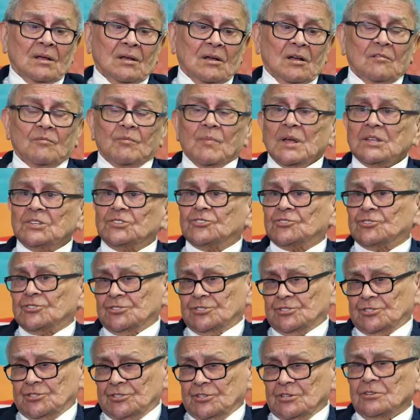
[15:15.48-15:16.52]
of my
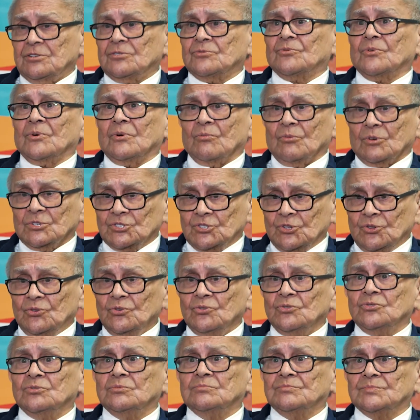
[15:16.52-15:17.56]
children was
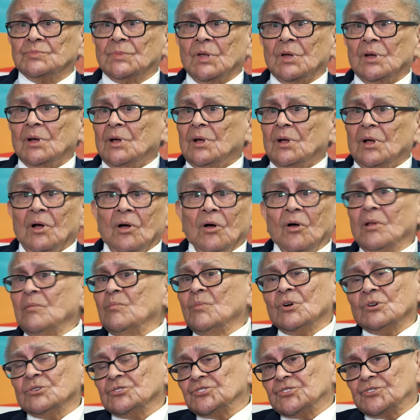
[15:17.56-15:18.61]
doomed
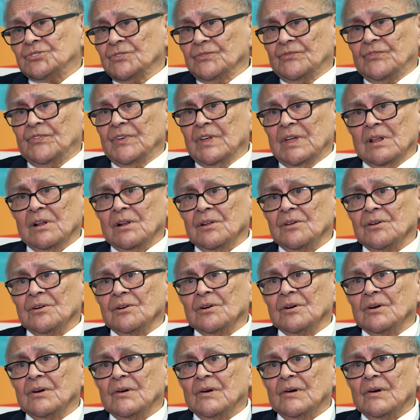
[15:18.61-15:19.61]
almost to failure.